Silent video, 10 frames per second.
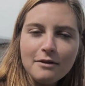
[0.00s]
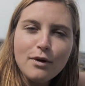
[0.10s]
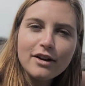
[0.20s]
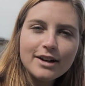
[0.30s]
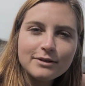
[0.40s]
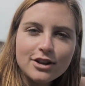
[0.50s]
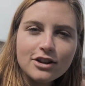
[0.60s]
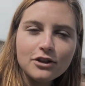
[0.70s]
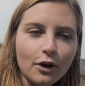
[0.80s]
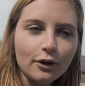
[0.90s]
Welcome to
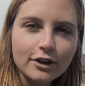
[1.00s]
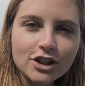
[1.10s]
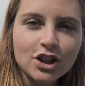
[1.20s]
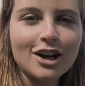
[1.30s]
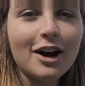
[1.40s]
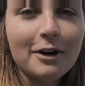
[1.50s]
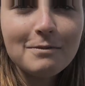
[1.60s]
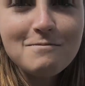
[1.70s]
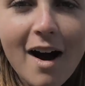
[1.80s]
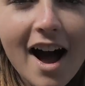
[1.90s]
the Lauren Show.
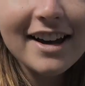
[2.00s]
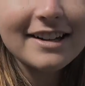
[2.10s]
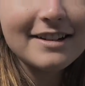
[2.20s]
My,